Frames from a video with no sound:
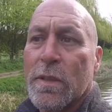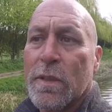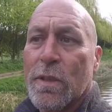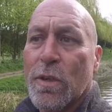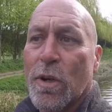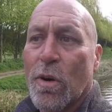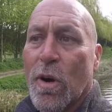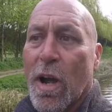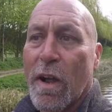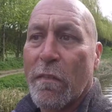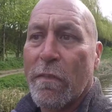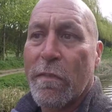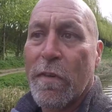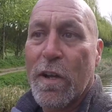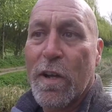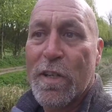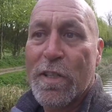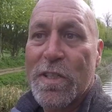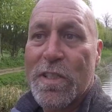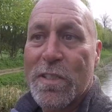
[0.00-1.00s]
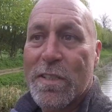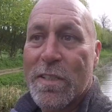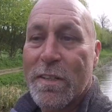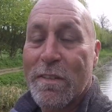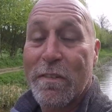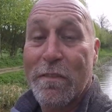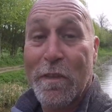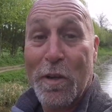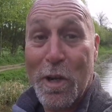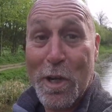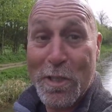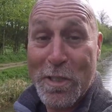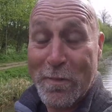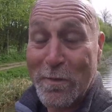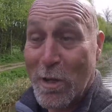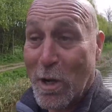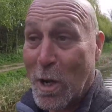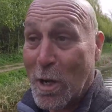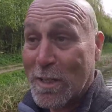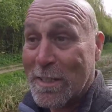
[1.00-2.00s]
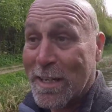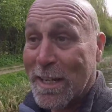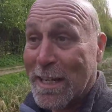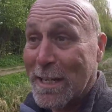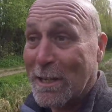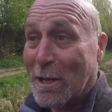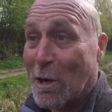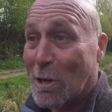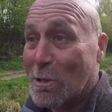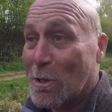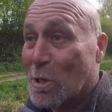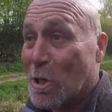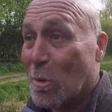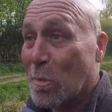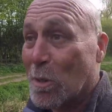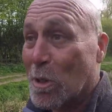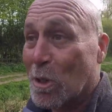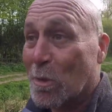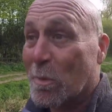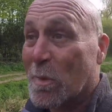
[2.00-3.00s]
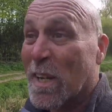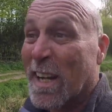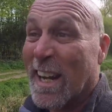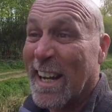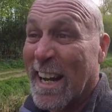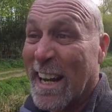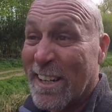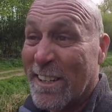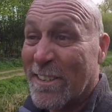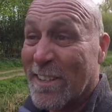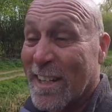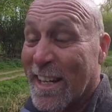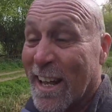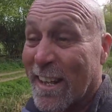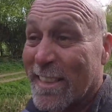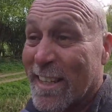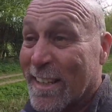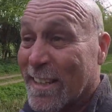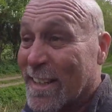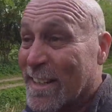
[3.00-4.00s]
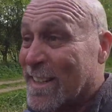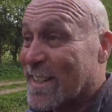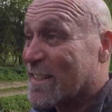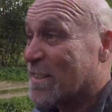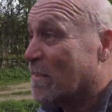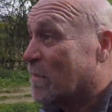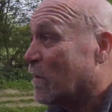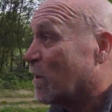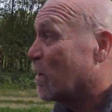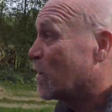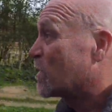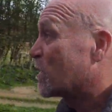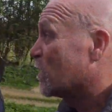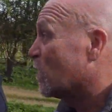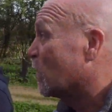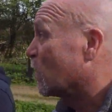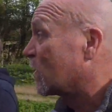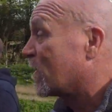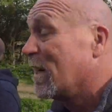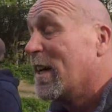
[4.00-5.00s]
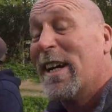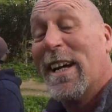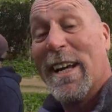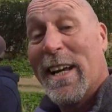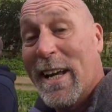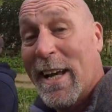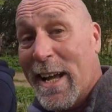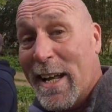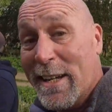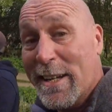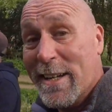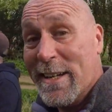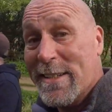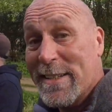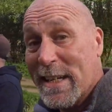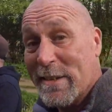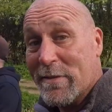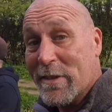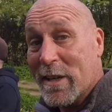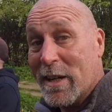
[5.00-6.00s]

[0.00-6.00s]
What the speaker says: Alright, first of 19 locks coming up, and actually I think this is the first lock Elliot's ever